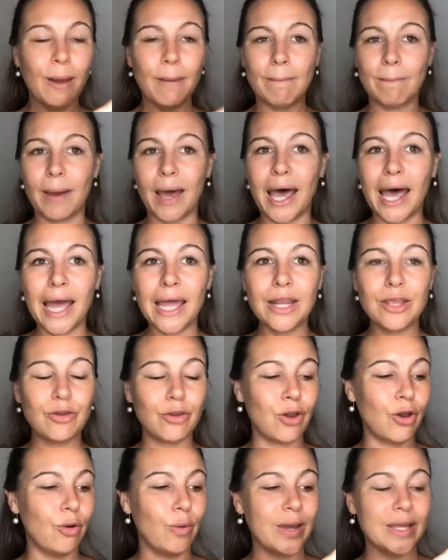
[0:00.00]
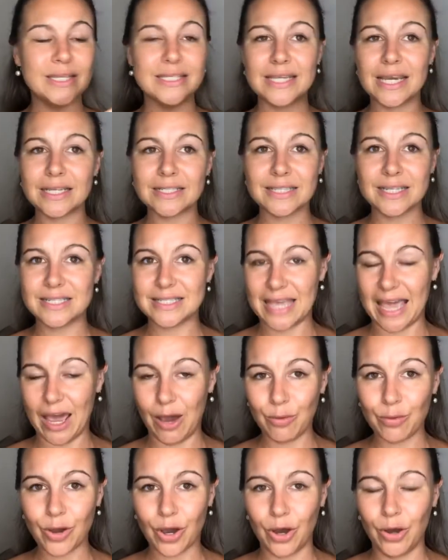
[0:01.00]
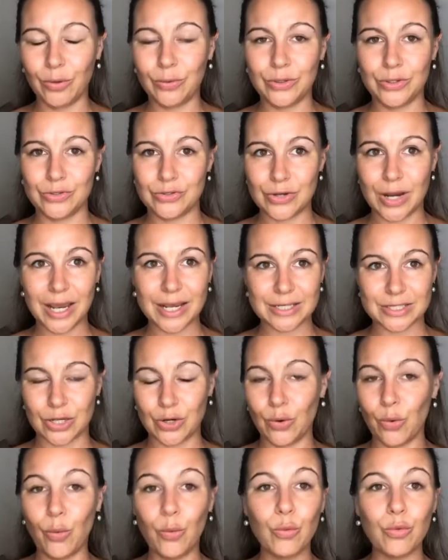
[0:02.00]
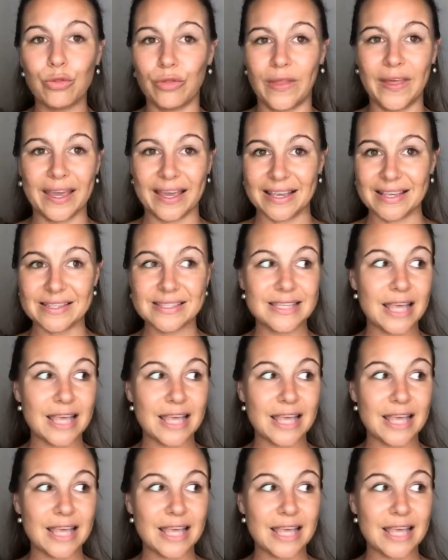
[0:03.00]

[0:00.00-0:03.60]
party girl, addicted to alcohol and drugs and all things,